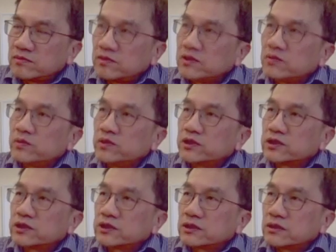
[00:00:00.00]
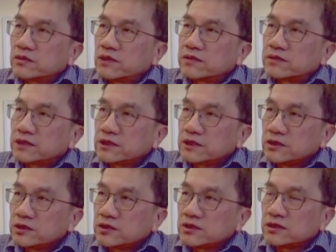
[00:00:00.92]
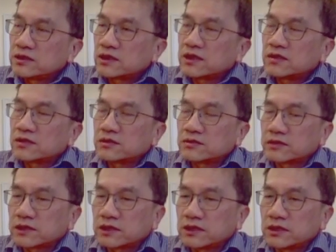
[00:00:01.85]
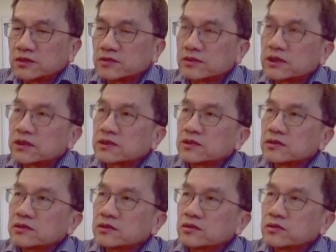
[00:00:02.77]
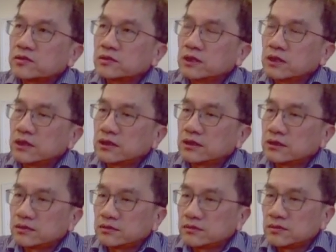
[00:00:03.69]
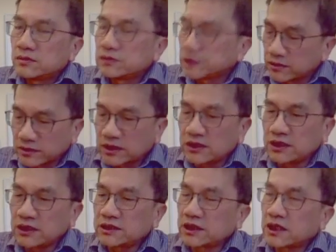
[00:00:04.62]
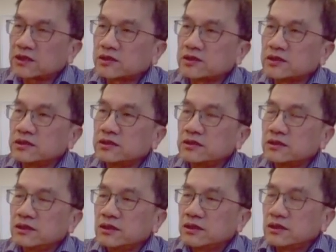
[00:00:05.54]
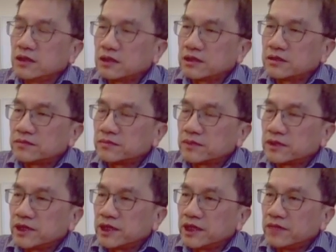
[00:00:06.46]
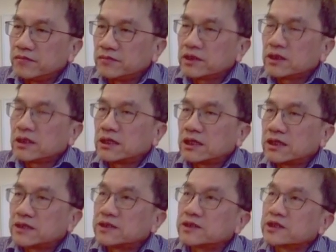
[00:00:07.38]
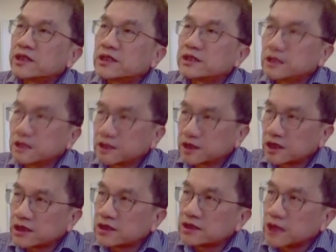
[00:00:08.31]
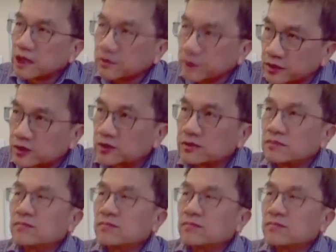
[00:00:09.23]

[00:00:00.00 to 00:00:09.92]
book with Routledge entitled An Introduction to... it's actually named Understanding the Chinese Language,